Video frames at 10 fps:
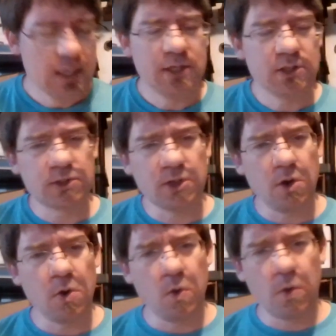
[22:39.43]

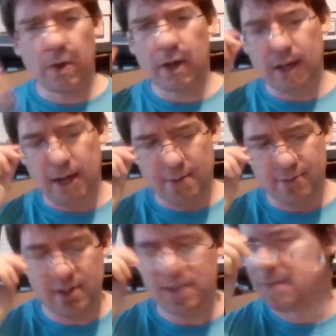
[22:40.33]
So I'm
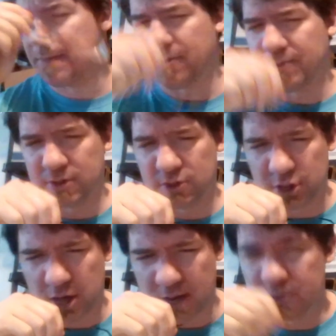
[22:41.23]
thinking about this
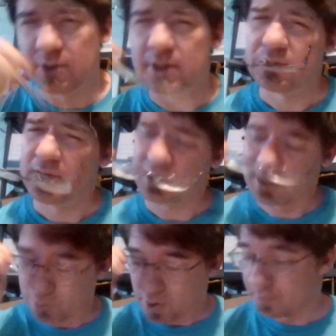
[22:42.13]
job. So the
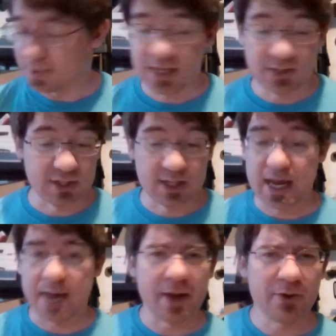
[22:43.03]
assassin probably needs a
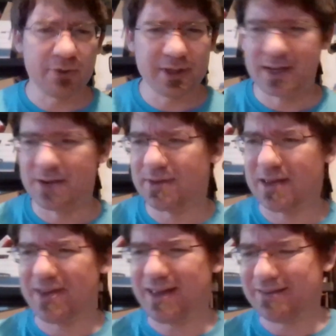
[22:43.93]
name. I don't think I've
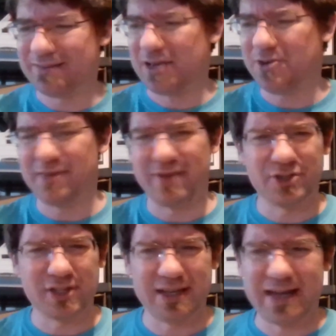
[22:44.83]

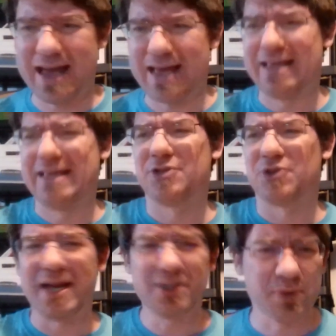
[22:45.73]
actually
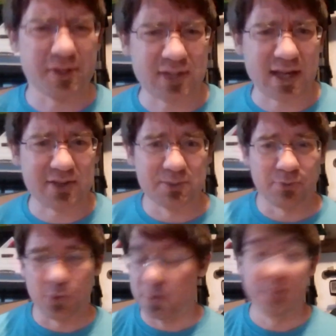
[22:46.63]
interacted with assassins
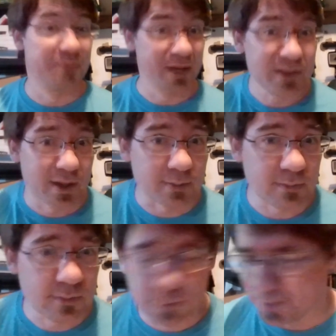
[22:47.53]
before. We've been them,
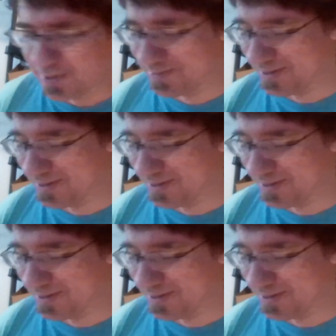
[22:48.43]
right?